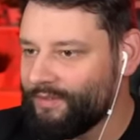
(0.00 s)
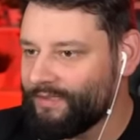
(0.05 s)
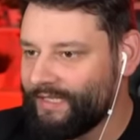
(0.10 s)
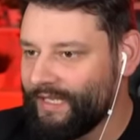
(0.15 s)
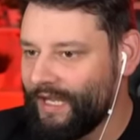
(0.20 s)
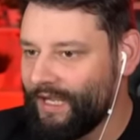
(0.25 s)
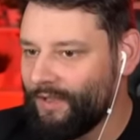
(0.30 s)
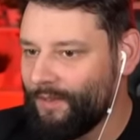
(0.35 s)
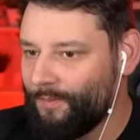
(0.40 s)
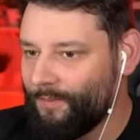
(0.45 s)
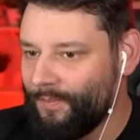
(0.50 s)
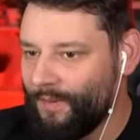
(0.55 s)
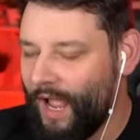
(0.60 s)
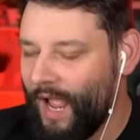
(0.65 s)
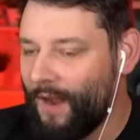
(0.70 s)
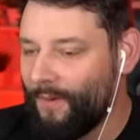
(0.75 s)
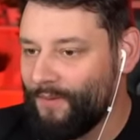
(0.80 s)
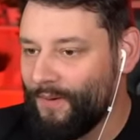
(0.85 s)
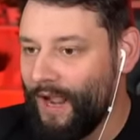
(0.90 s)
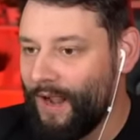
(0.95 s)
seat in the
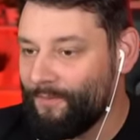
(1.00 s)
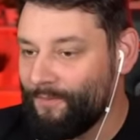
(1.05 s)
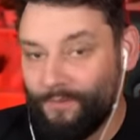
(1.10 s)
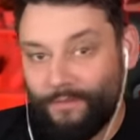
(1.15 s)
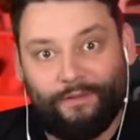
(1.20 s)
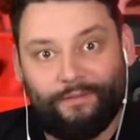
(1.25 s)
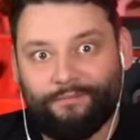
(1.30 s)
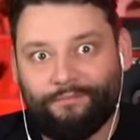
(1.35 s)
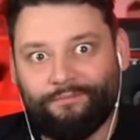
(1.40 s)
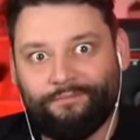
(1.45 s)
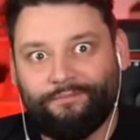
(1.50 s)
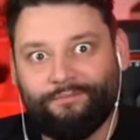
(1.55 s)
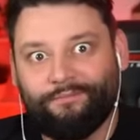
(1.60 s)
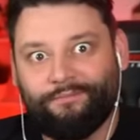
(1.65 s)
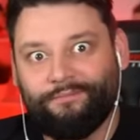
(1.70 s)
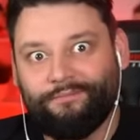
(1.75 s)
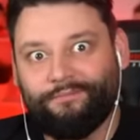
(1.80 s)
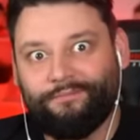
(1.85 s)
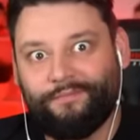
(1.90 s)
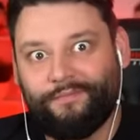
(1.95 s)
blah blah.
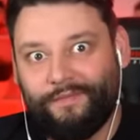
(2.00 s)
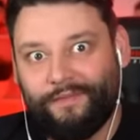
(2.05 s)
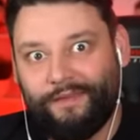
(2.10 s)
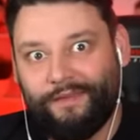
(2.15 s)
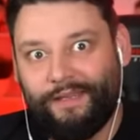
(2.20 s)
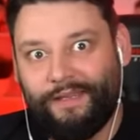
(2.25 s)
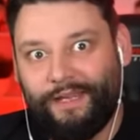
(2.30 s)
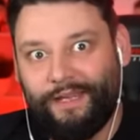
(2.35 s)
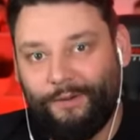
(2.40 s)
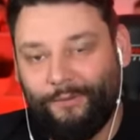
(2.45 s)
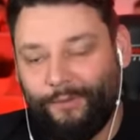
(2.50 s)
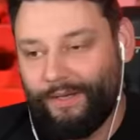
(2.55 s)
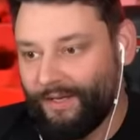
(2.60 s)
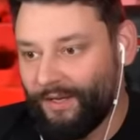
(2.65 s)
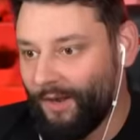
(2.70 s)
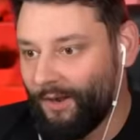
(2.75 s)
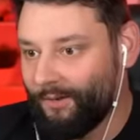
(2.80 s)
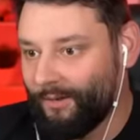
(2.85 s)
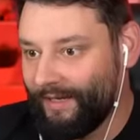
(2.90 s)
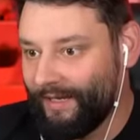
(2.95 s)
Here
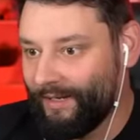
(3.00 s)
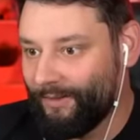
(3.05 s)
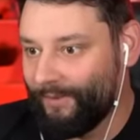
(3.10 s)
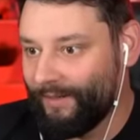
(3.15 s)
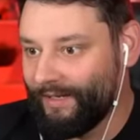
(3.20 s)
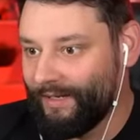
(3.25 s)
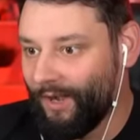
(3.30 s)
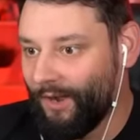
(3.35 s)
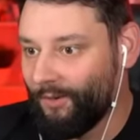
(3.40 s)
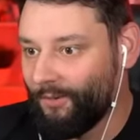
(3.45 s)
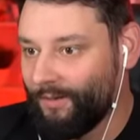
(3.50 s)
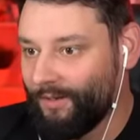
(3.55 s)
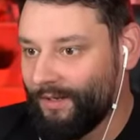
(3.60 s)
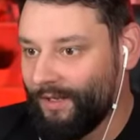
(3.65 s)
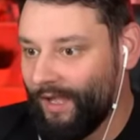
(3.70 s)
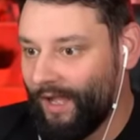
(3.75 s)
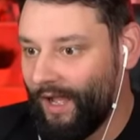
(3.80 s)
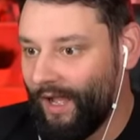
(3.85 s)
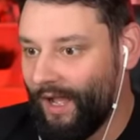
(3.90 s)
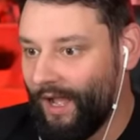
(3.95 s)
go, here we go.
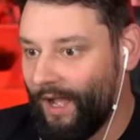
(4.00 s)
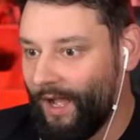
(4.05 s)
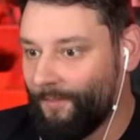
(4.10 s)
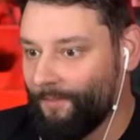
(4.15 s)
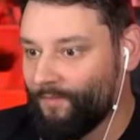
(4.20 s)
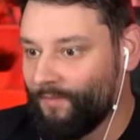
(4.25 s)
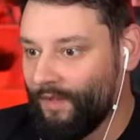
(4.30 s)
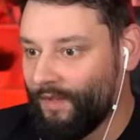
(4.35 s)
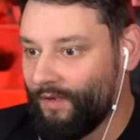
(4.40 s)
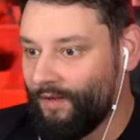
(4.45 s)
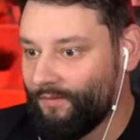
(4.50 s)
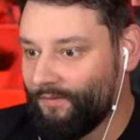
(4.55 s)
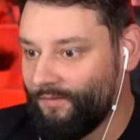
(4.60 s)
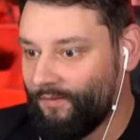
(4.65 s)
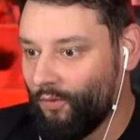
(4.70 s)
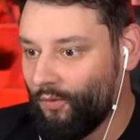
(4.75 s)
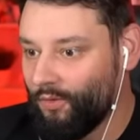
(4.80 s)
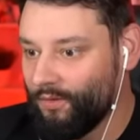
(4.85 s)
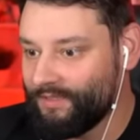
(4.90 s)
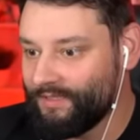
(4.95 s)
Um,
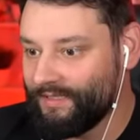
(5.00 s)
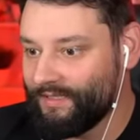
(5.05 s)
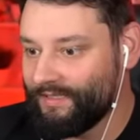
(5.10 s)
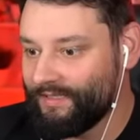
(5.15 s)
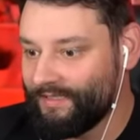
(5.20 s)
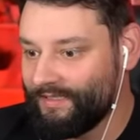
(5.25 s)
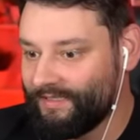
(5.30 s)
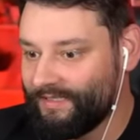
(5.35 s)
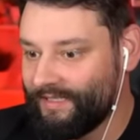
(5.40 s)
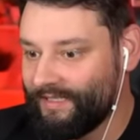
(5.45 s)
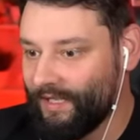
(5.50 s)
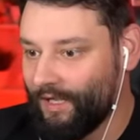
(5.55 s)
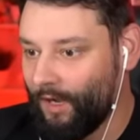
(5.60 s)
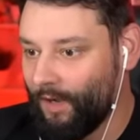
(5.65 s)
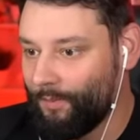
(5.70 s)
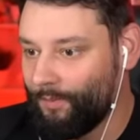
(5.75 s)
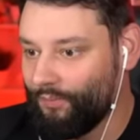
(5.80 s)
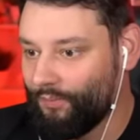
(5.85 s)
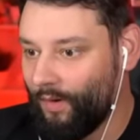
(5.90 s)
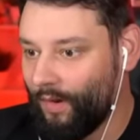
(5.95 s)
force the seat
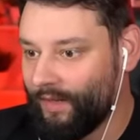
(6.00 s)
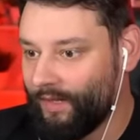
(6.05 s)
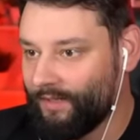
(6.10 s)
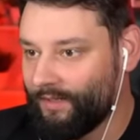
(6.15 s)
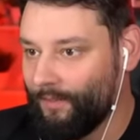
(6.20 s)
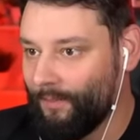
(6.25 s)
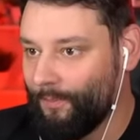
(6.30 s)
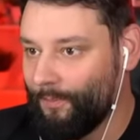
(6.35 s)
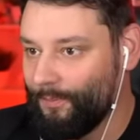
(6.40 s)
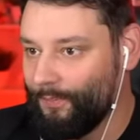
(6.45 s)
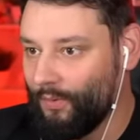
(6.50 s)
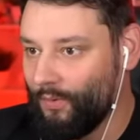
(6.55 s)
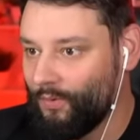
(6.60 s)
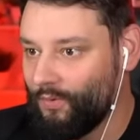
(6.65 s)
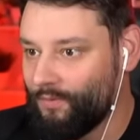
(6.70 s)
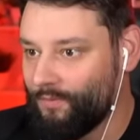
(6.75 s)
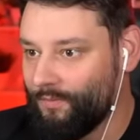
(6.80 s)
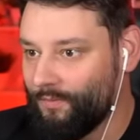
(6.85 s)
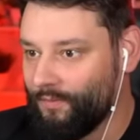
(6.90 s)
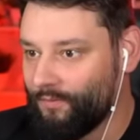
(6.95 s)
upright.
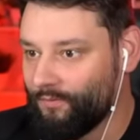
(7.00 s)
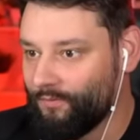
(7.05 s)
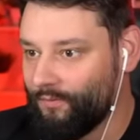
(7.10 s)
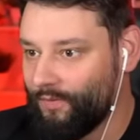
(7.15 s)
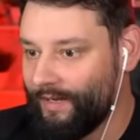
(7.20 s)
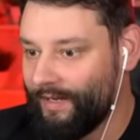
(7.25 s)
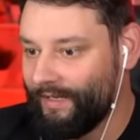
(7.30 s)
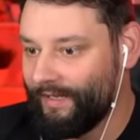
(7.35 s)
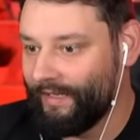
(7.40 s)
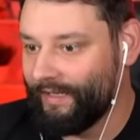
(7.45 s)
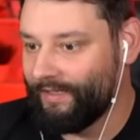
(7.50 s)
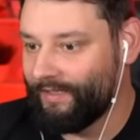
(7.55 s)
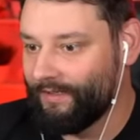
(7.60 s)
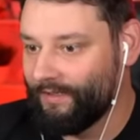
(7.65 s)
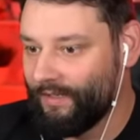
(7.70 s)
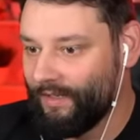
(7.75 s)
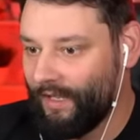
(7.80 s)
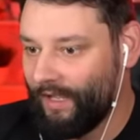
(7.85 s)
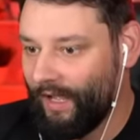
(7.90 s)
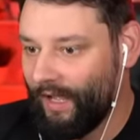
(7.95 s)
Boom, really?
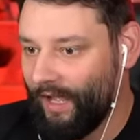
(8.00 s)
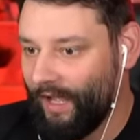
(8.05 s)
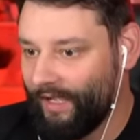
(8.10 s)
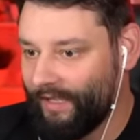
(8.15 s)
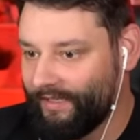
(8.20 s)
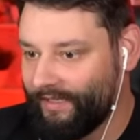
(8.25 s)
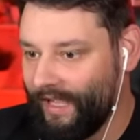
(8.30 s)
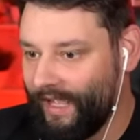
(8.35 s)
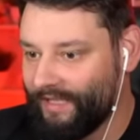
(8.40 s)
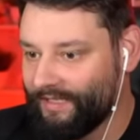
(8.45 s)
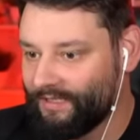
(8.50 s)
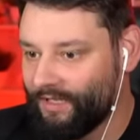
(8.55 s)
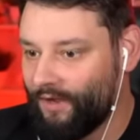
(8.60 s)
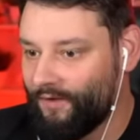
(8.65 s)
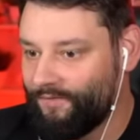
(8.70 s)
Uh, yes, I